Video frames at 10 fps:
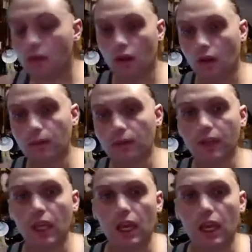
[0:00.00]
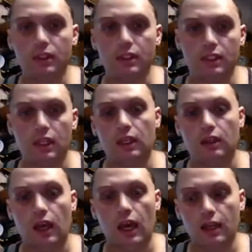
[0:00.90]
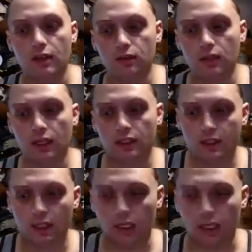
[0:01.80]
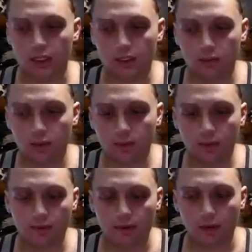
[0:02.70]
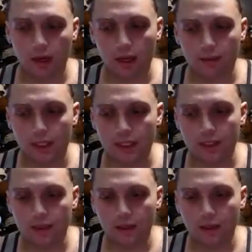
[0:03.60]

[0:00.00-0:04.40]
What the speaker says: I'm even happy to sing. I do like to sing. It's one of my favorite hobbies.